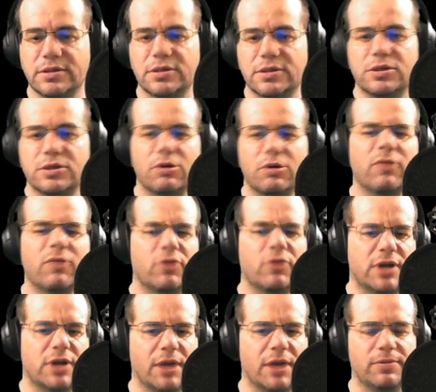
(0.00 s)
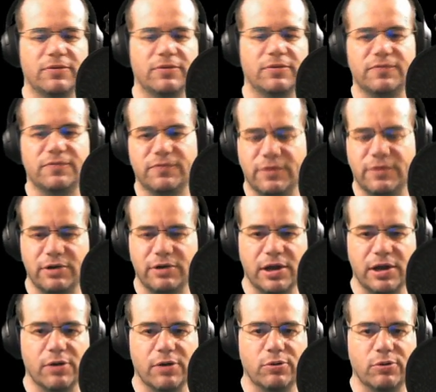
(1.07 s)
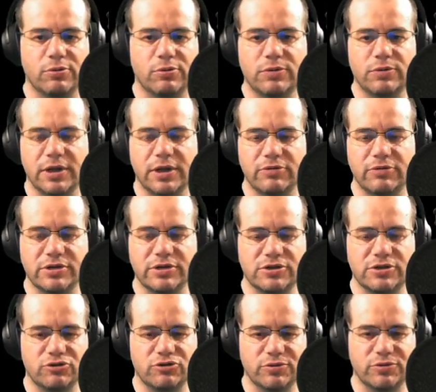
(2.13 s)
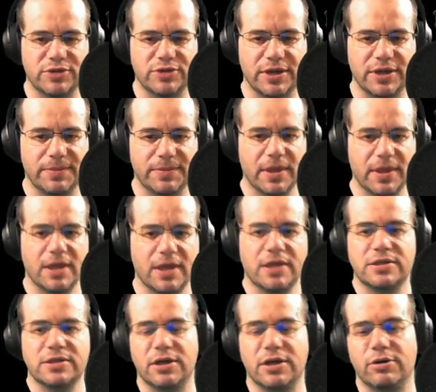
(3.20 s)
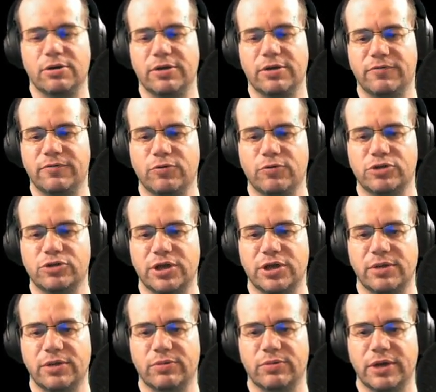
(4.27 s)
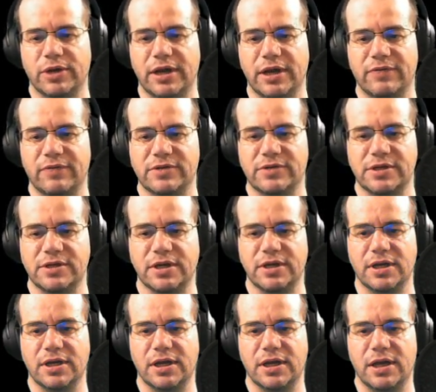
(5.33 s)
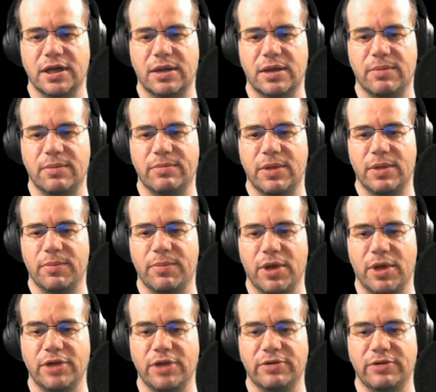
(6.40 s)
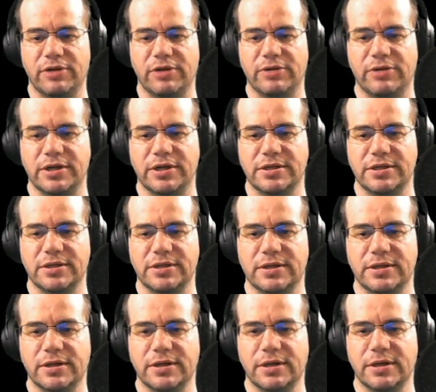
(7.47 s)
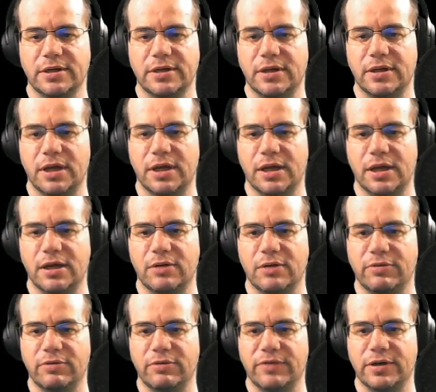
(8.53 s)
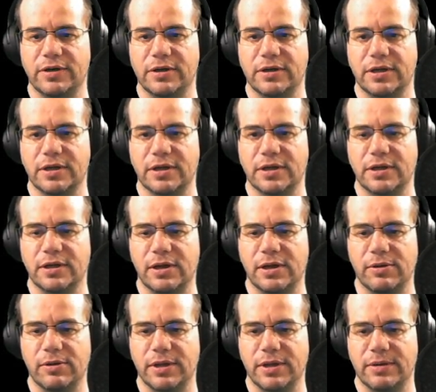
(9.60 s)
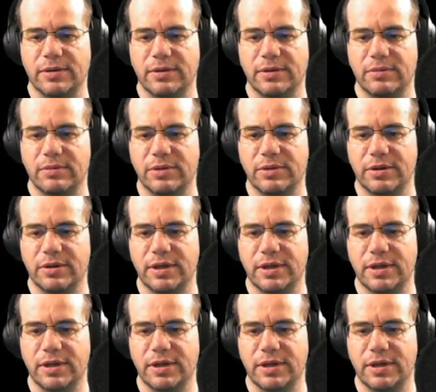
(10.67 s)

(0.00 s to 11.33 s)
So I've got a couple of very low increased troops here. So unfortunately, we're going to have to see a minor increase. In fact, I can lower that a bit.